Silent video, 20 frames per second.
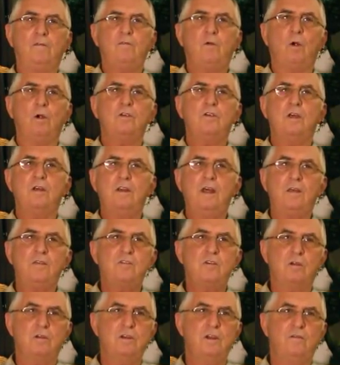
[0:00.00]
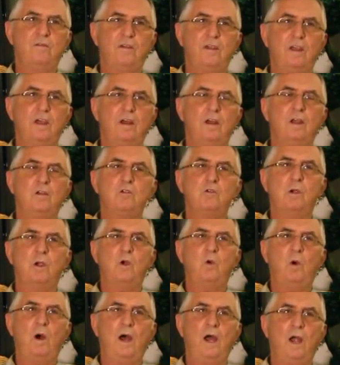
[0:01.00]
of course a death certificate is
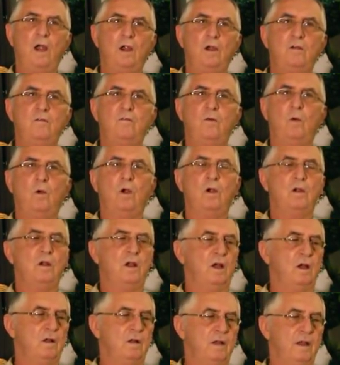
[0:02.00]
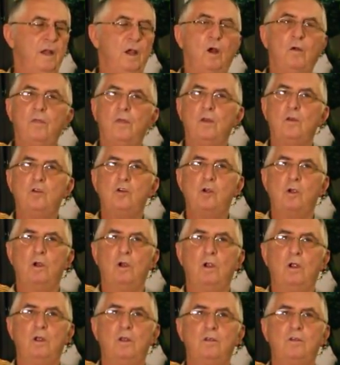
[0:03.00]
required for uh, health
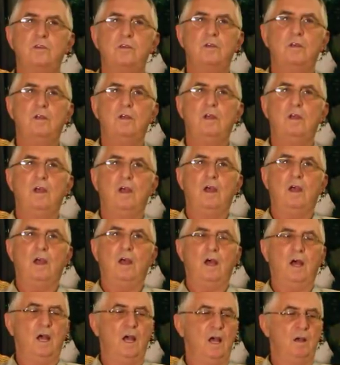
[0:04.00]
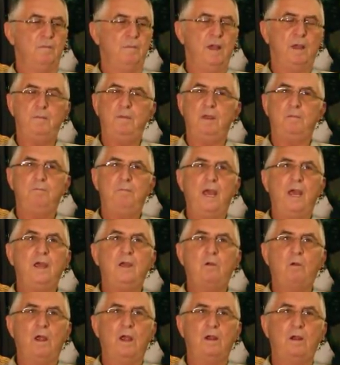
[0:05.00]
insurance, uh, maybe
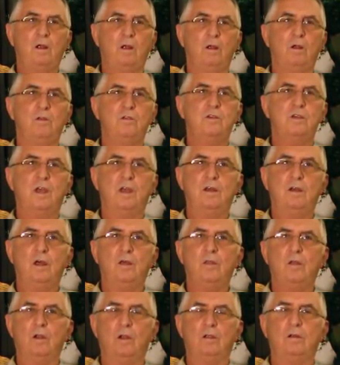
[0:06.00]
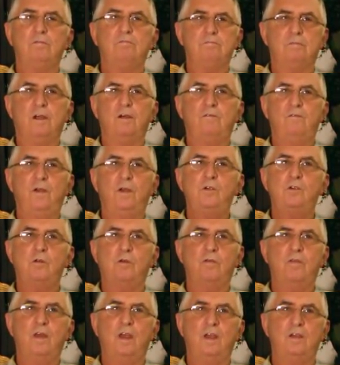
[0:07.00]
bank records and other official
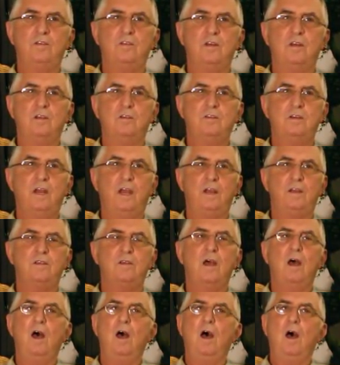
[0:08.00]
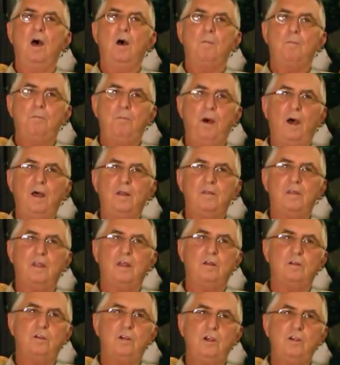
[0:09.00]
things in the States.
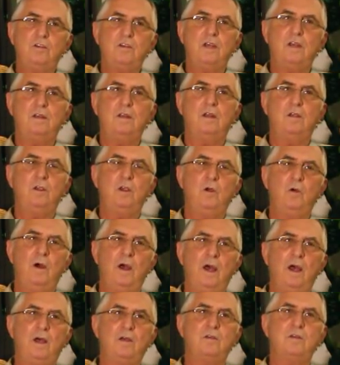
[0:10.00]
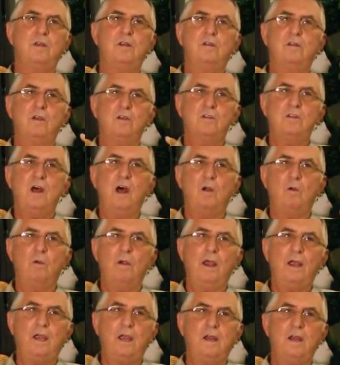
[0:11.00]
But she said the U.S. does not
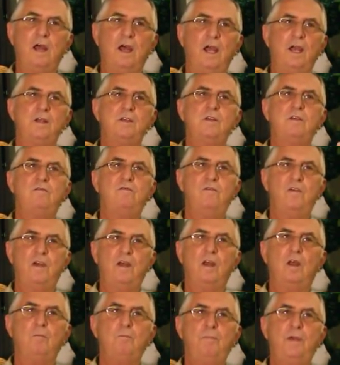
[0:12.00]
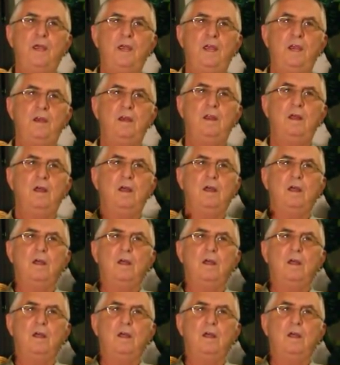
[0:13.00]
recognize a Philippine